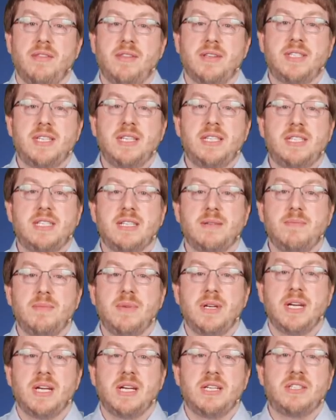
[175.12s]
The
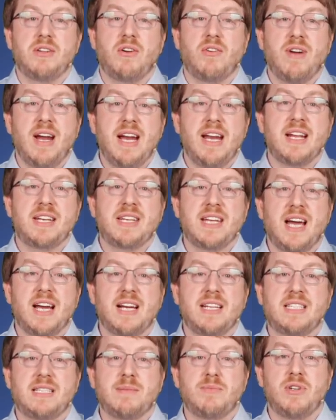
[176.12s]
system is a radar
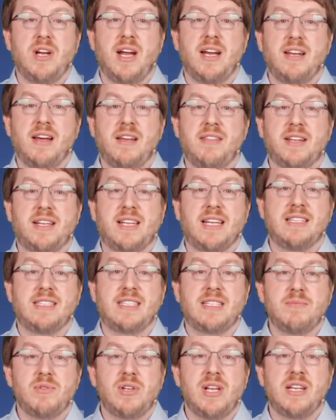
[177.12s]
target simulator that can
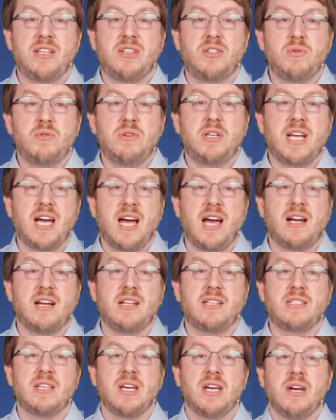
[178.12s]
simulate two
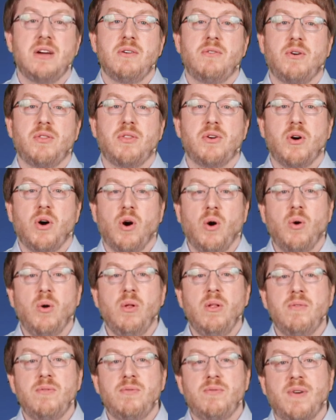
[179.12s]
targets for the
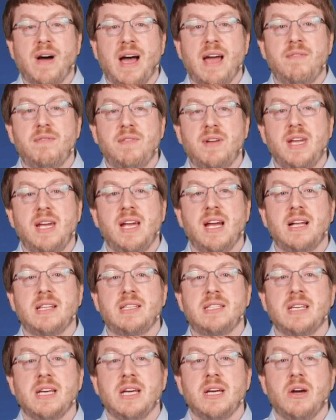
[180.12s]
whole 5
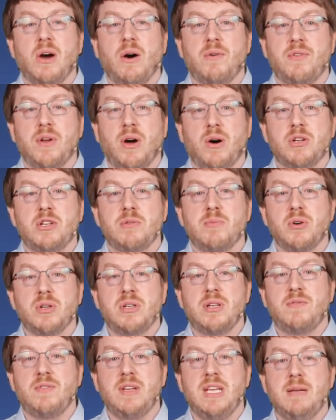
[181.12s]
GHz of the
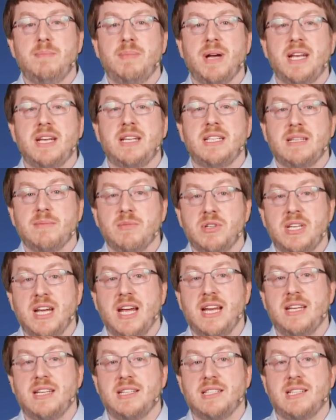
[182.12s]
automotive E-band
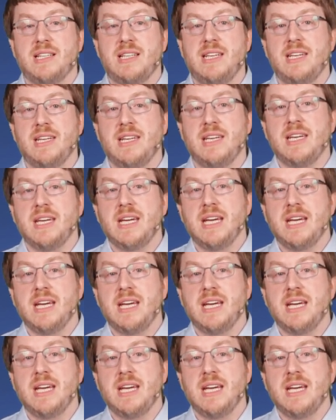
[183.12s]
simultaneously.